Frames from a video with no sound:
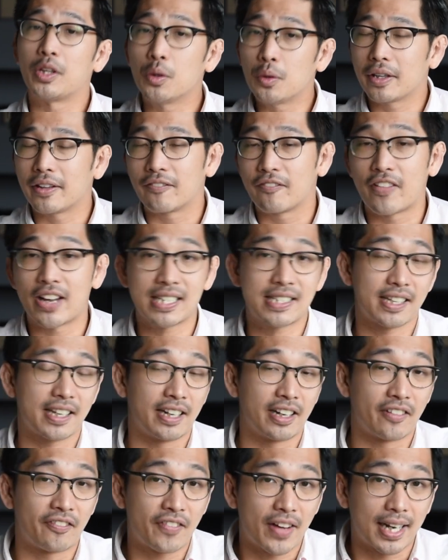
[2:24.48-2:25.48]
you invest
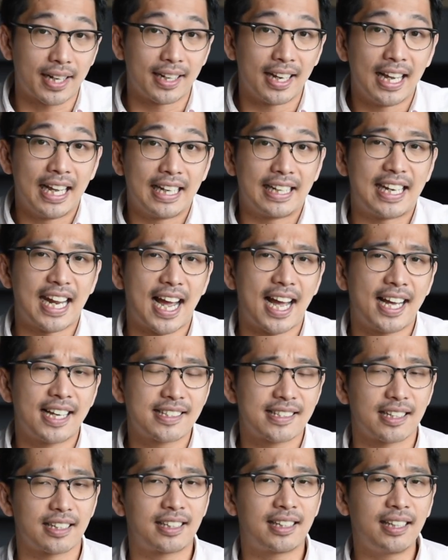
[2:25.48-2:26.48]
in a fund that
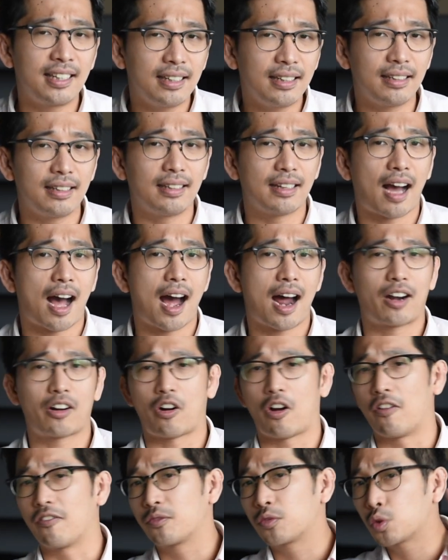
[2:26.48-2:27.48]
has a TER
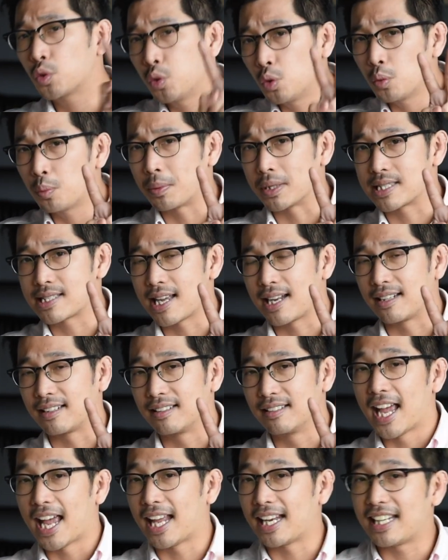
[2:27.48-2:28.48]
of
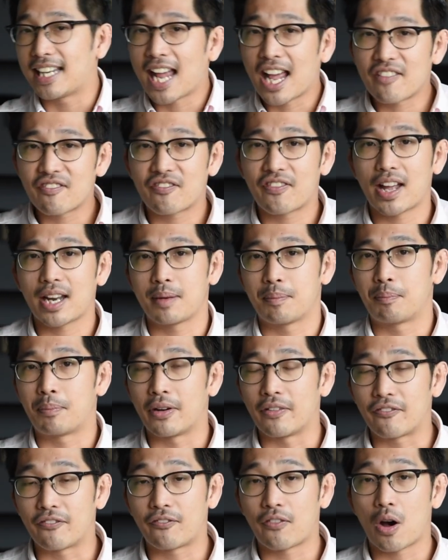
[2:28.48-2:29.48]
2% and that fund
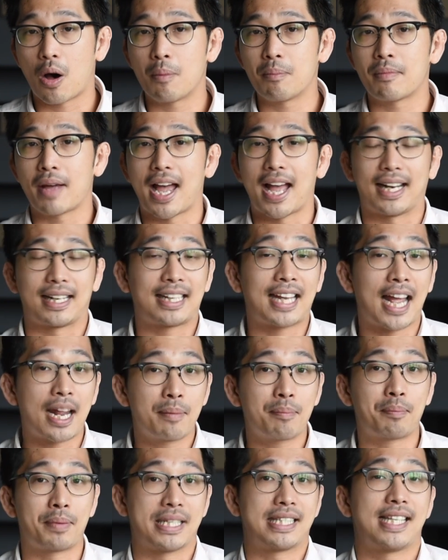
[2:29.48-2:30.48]
performed at
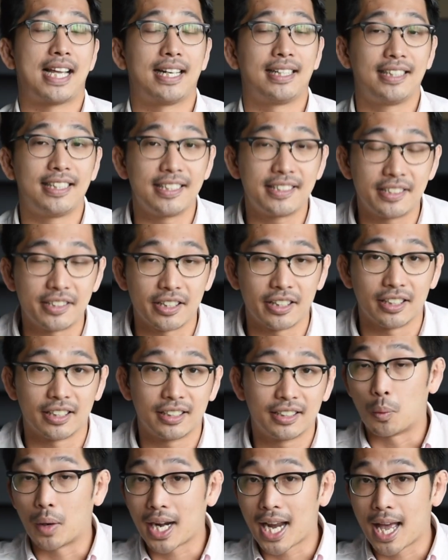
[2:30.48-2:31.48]
10% this year,
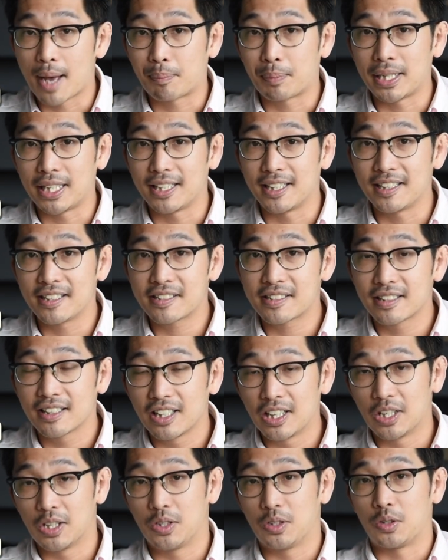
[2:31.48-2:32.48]
what happened
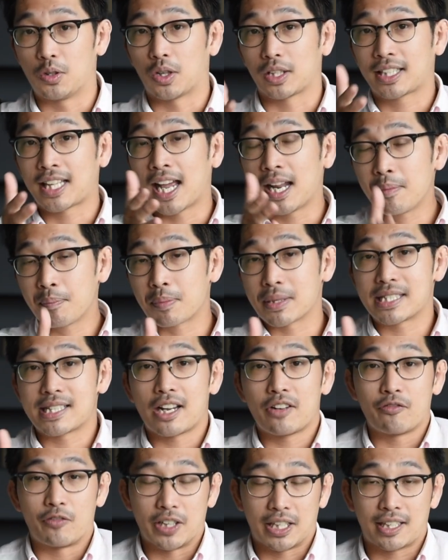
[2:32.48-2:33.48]
is your
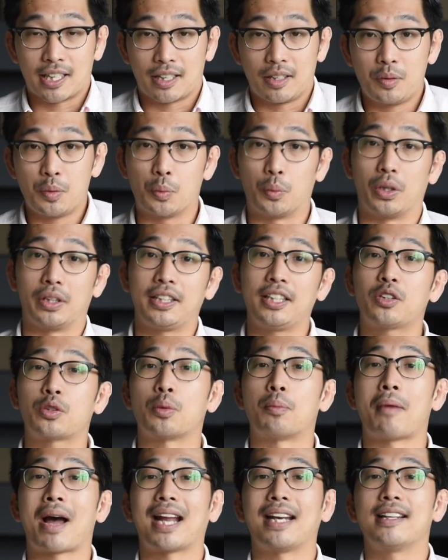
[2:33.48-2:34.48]
10% return will need
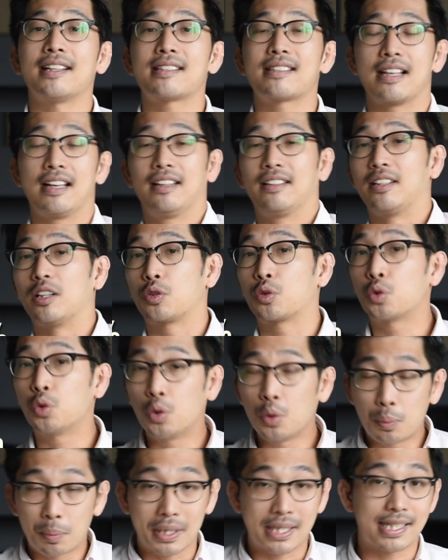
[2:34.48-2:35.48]
to minus the
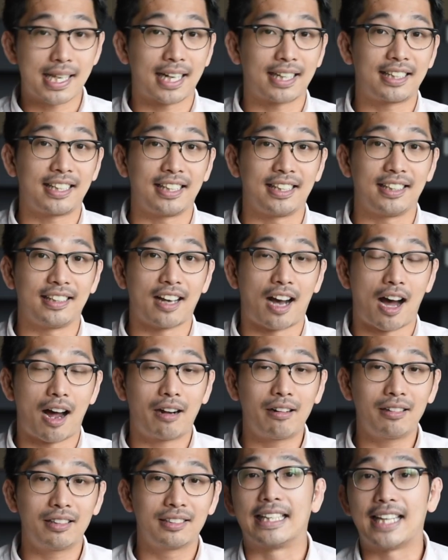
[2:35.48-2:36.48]
2%
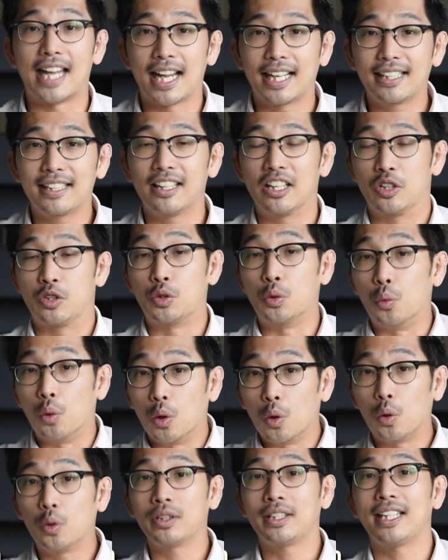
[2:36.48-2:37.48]
TER, then you
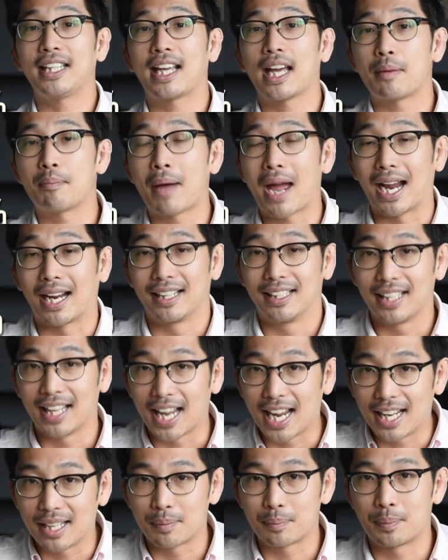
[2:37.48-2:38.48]
will only get back
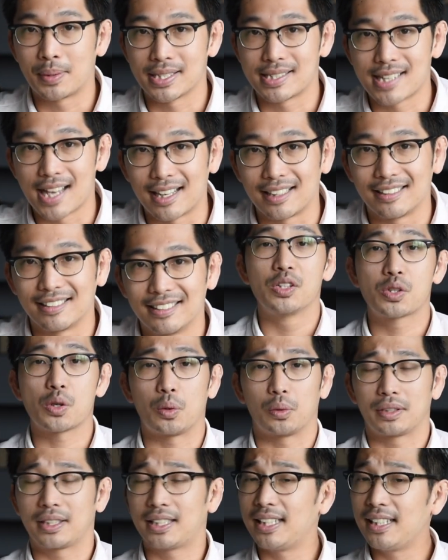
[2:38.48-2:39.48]
8%.
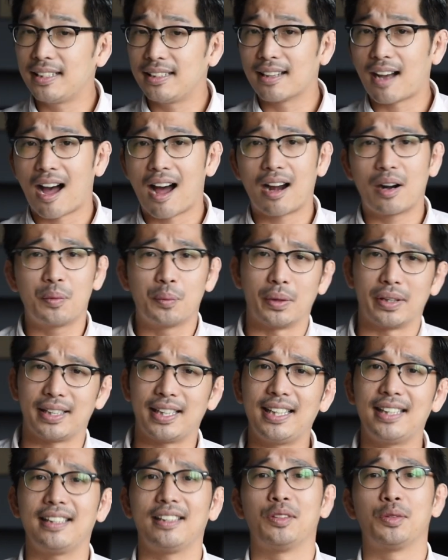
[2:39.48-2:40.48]
So TER will
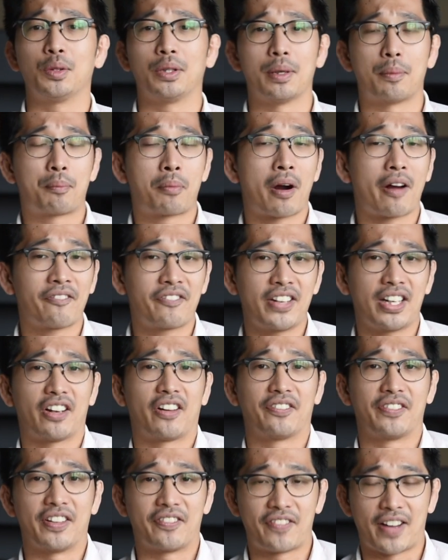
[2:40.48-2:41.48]
eat into the profit
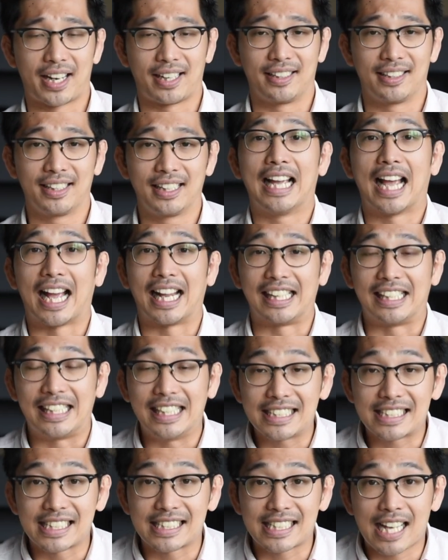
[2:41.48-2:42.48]
of the fund, and
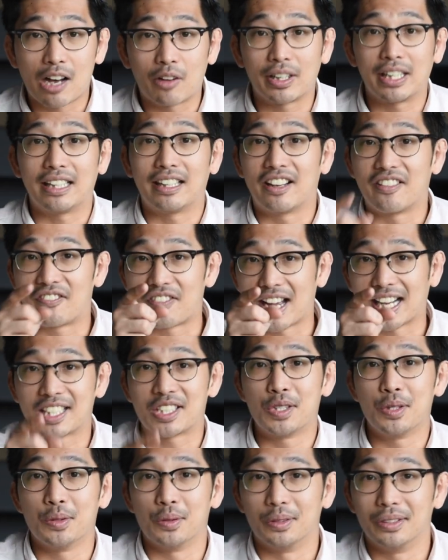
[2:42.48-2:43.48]
this is how it
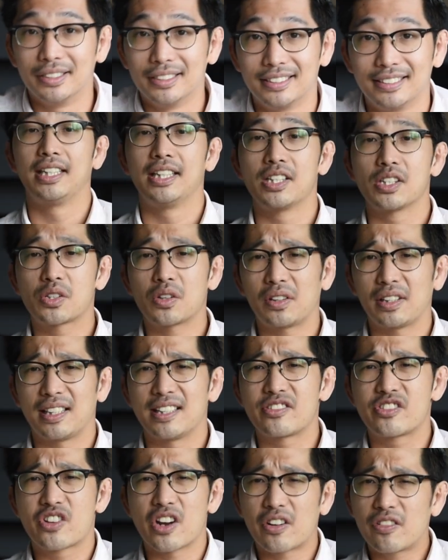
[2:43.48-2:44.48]
affects you. So it
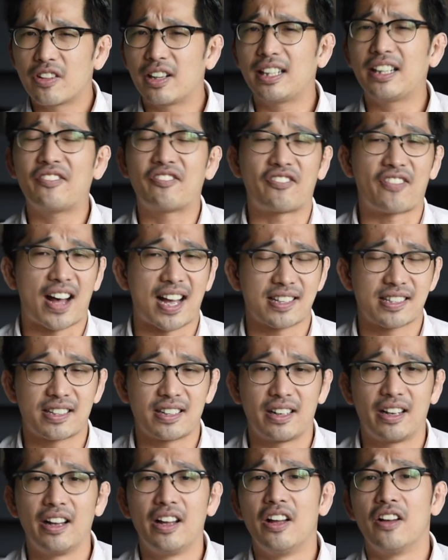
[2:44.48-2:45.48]
is generally
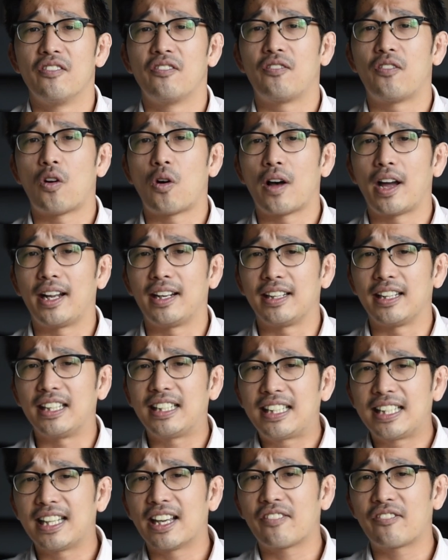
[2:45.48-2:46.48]
faster for an
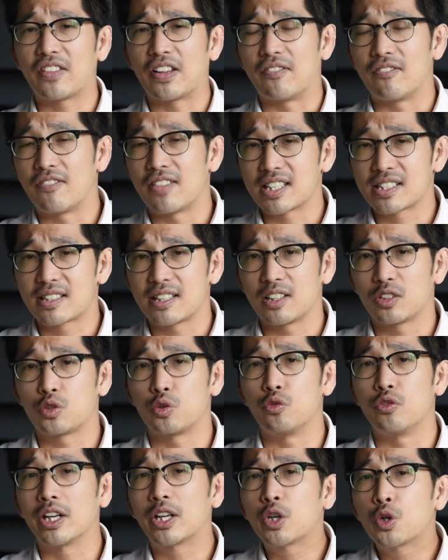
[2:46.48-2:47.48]
ETF investor
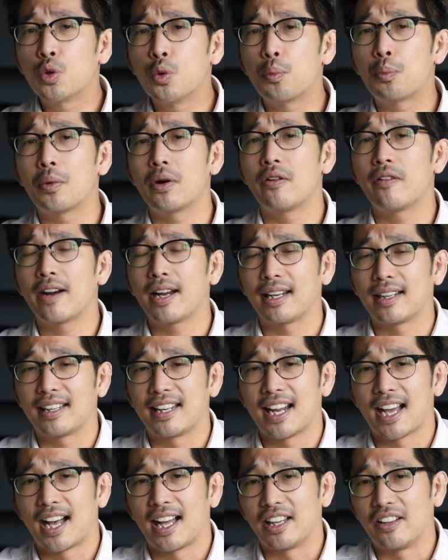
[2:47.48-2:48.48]
to recuperate
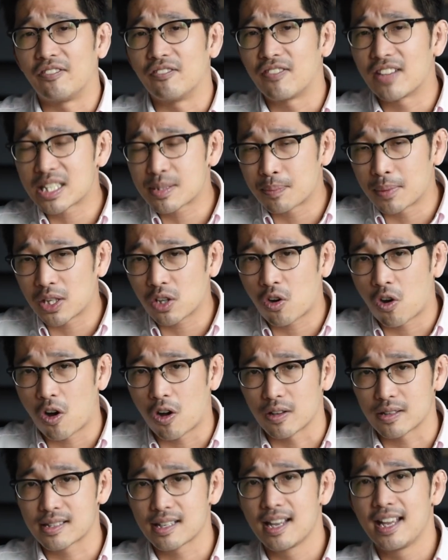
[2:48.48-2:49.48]
their investment
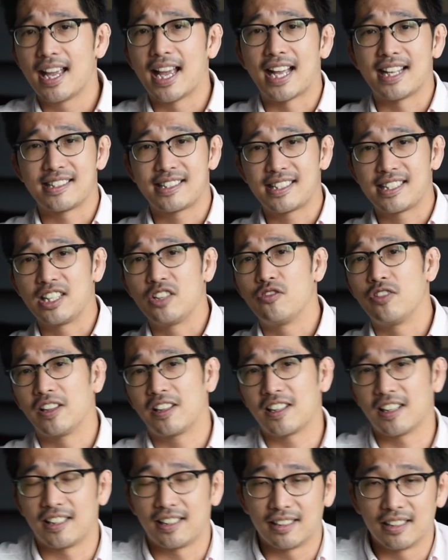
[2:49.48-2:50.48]
costs and see
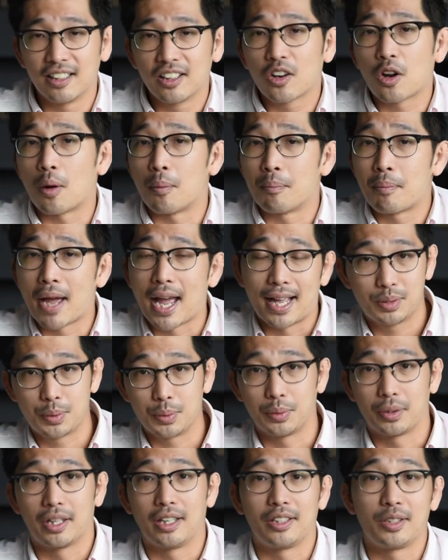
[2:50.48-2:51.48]
return compared
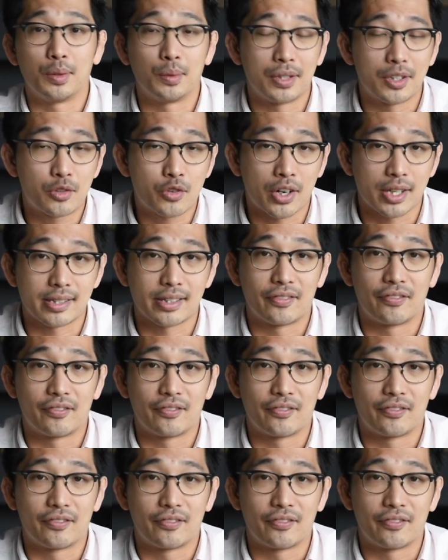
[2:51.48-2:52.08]
to a unit trust